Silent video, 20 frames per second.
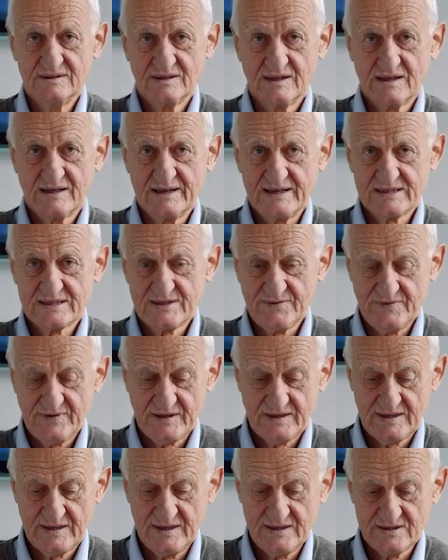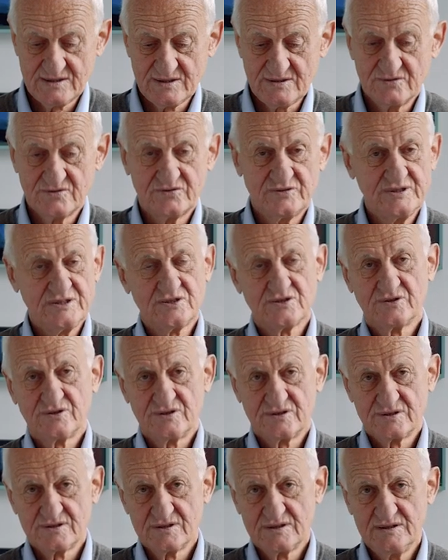Classification
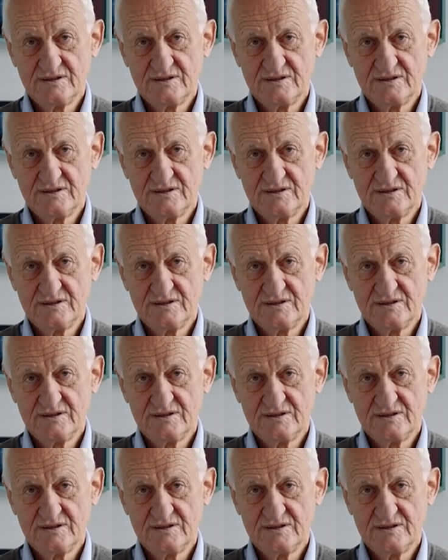research